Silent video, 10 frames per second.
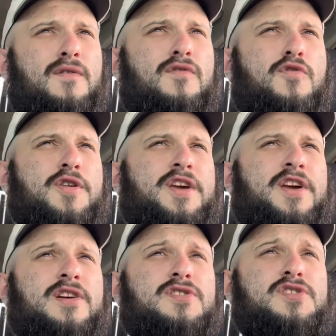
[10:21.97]
40
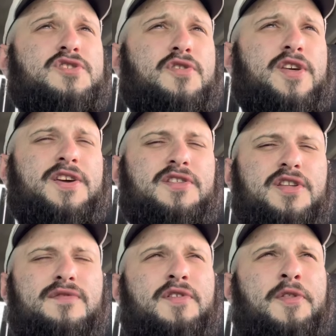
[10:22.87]
years so they could
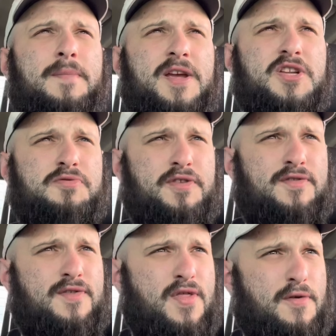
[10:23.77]
live on the beach with
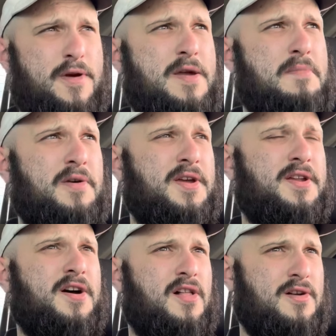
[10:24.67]
$3 million.
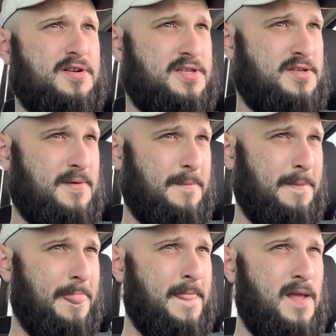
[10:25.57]

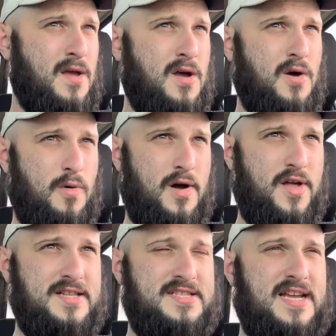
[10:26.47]
While
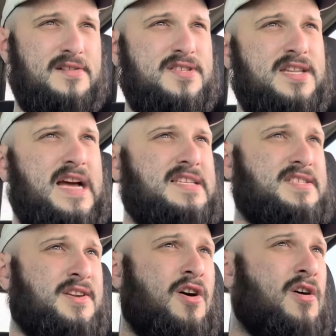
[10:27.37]
that sounds nice
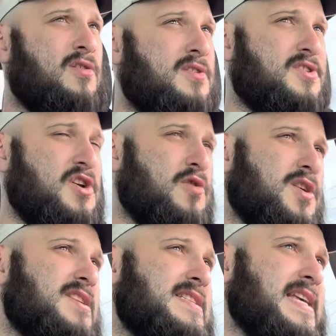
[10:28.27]
and all, so
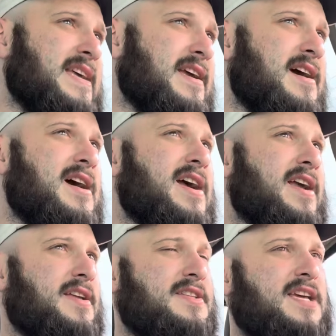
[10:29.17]
does taking a
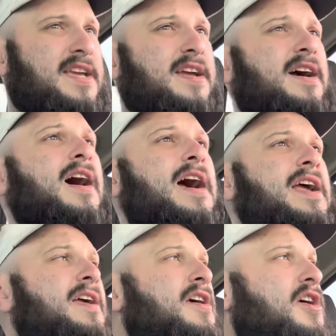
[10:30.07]
hike. Taking a
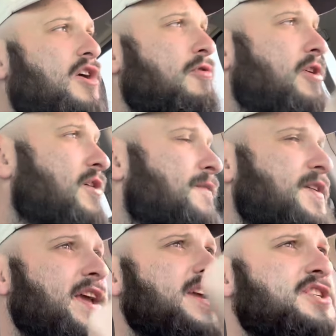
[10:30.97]
hike, going on
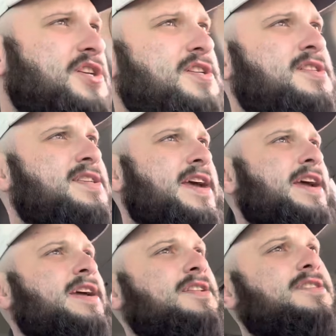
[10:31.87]
vacations,
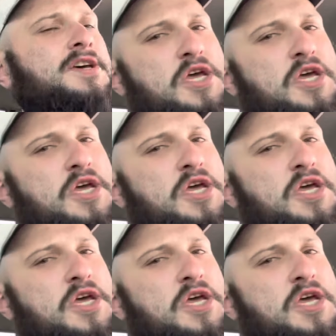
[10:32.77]
and